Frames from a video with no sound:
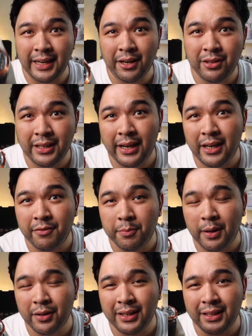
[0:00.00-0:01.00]
second thing I love
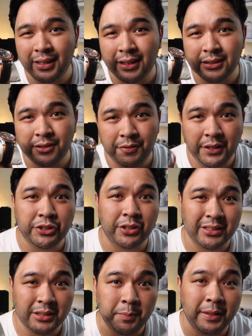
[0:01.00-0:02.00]
about it is the
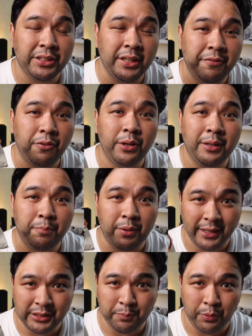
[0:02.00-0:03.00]
features, especially for the
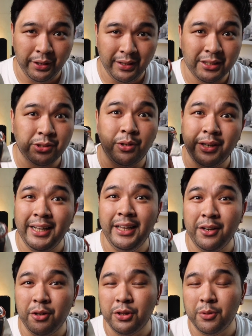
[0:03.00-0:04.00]
price point. It's
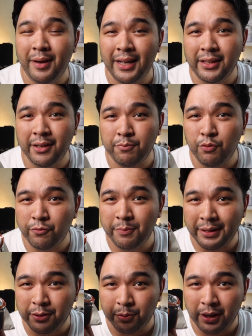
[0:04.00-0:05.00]
already an automatic
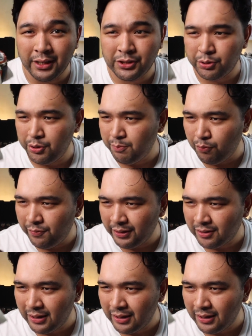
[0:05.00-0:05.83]
movement watch, so you move it